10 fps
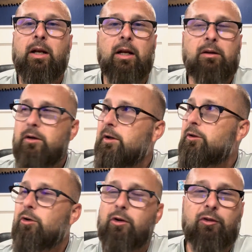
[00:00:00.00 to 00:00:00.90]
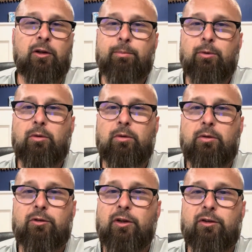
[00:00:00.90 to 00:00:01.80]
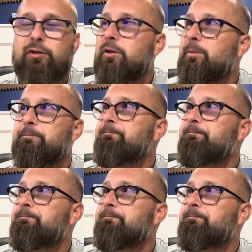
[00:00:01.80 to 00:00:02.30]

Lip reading: and I literally took simple, just